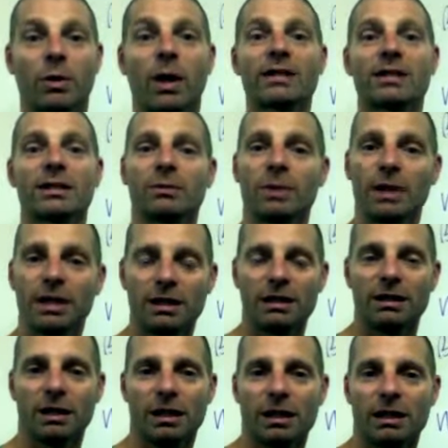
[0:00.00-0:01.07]
she
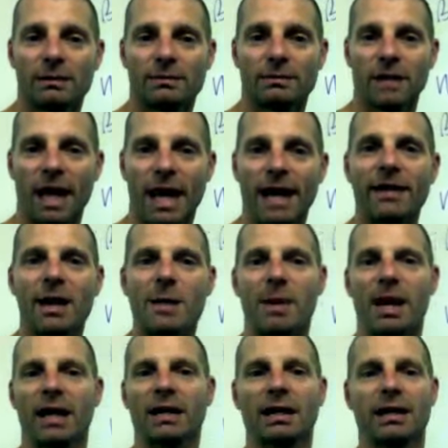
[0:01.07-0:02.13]
requested we
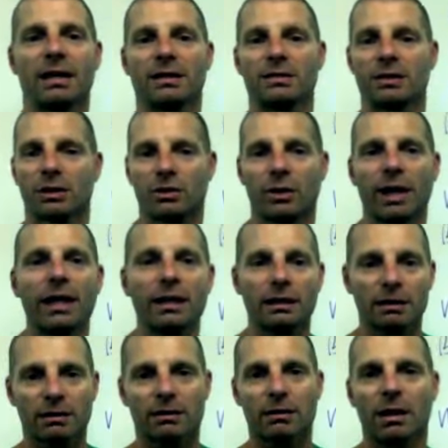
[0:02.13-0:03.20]
add that back
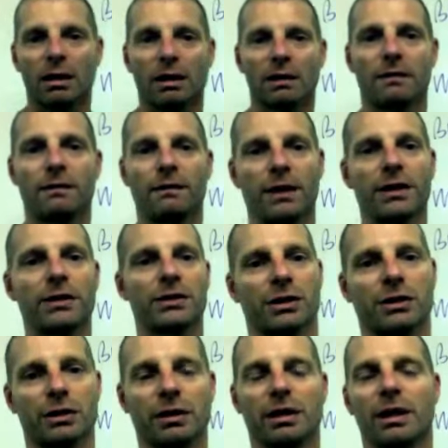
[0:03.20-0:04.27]
in. It's a great
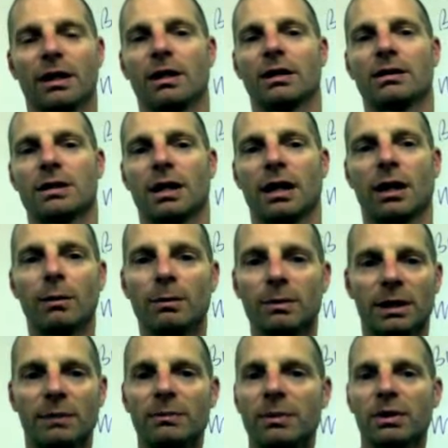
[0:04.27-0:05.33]
finisher
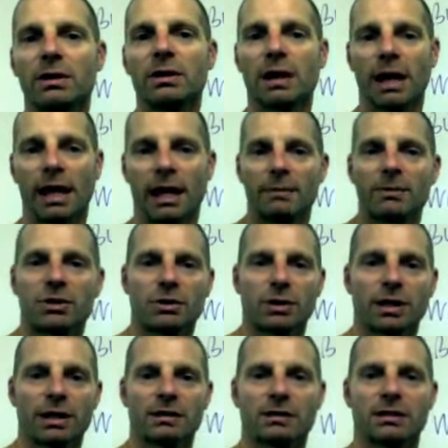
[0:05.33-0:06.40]
to help
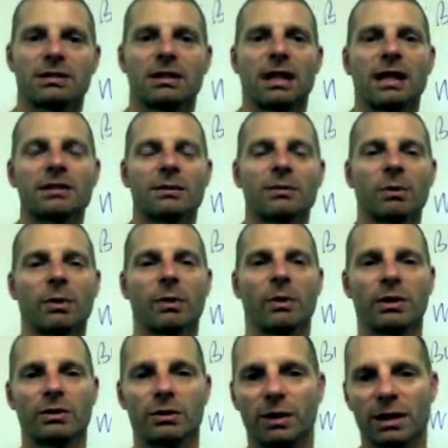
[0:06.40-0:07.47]
limber hamstrings. It's
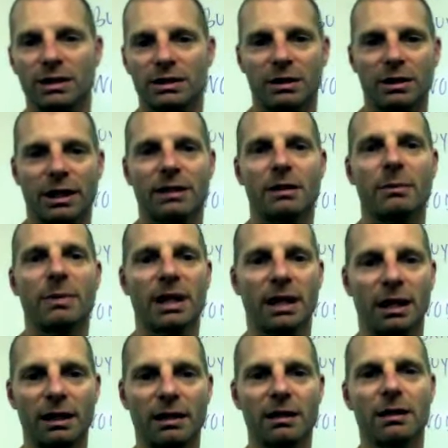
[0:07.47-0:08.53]
not something we want to do
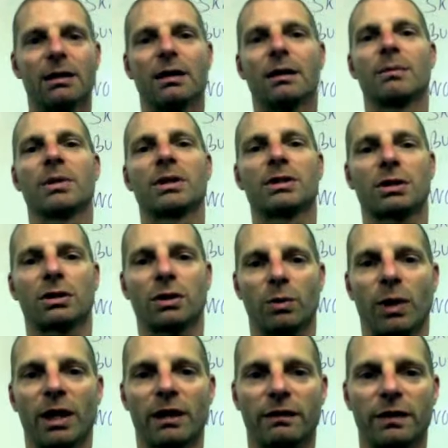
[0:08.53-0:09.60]
necessarily beginning,
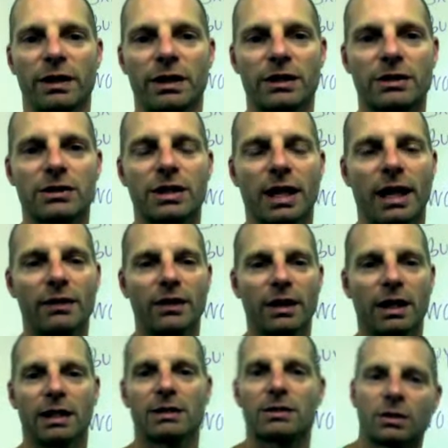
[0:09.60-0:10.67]
but it's a good way to
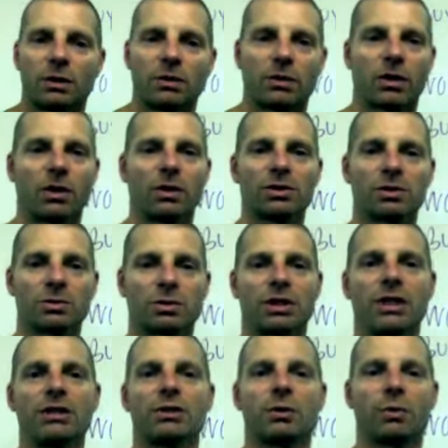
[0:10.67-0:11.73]
finish at the end. So the
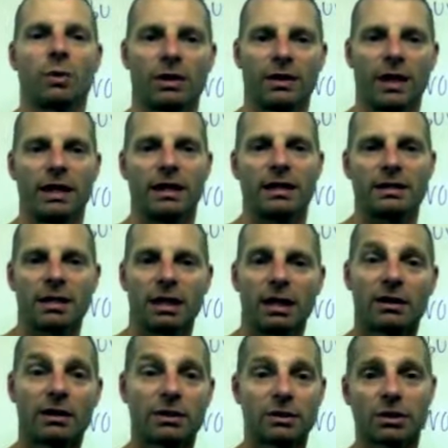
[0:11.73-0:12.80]
coaches will teach you what that
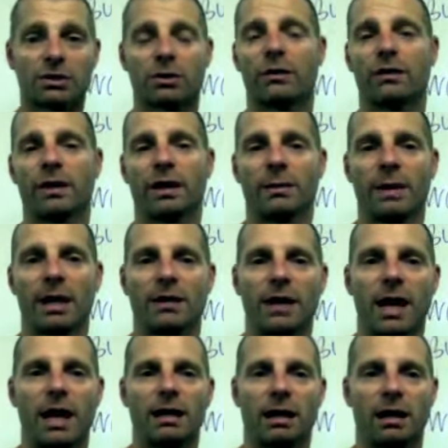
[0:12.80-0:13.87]
is. There's also a
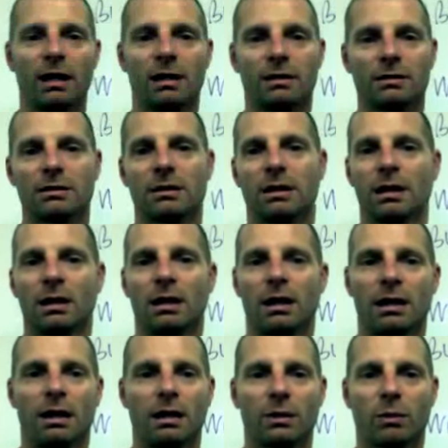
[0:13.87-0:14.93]
video about that on
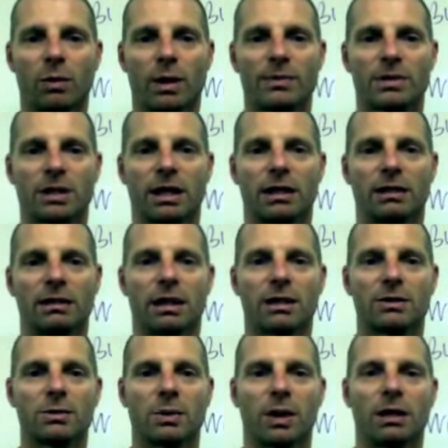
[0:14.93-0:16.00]
the
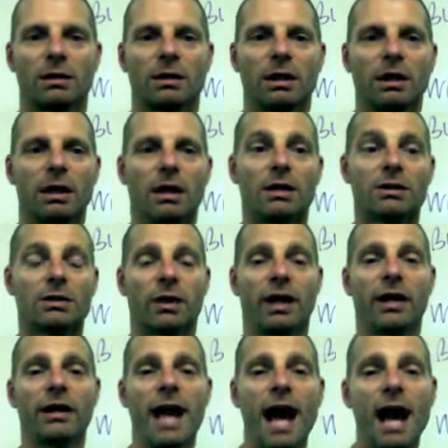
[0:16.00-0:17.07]
website as well.
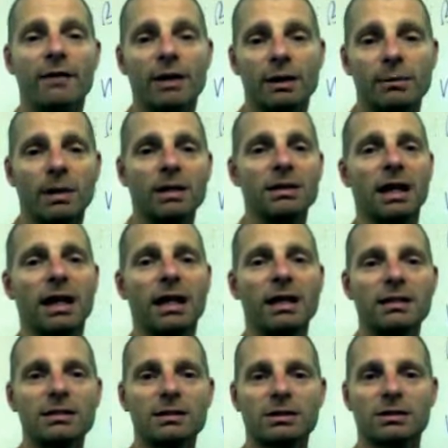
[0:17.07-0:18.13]
So there you have it.
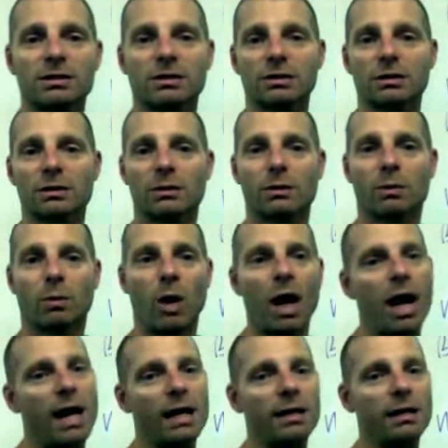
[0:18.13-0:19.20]
Monday's
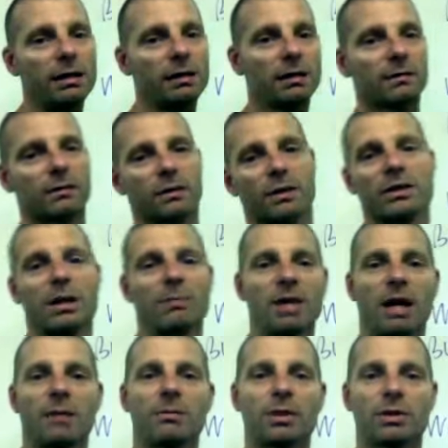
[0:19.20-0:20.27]
WOD for
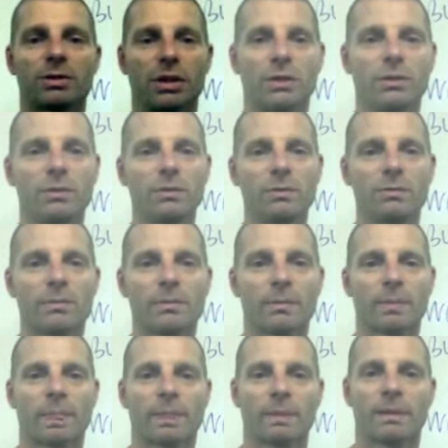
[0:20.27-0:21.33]
September 2.
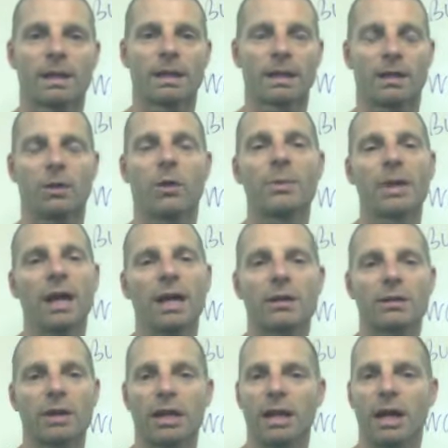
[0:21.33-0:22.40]
Again, hope you had
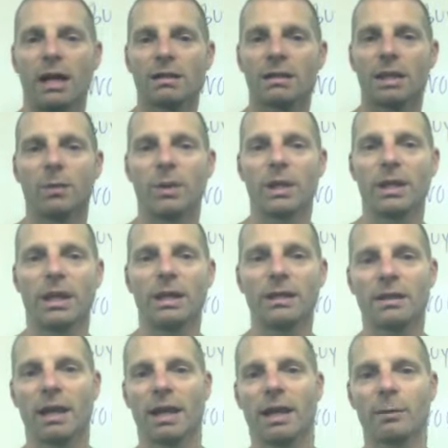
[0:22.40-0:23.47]
a great holiday
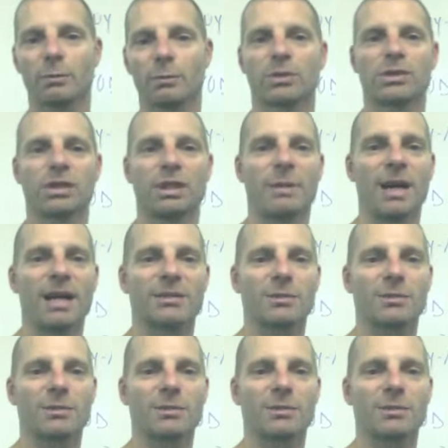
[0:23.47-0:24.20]
weekend, and we'll see you back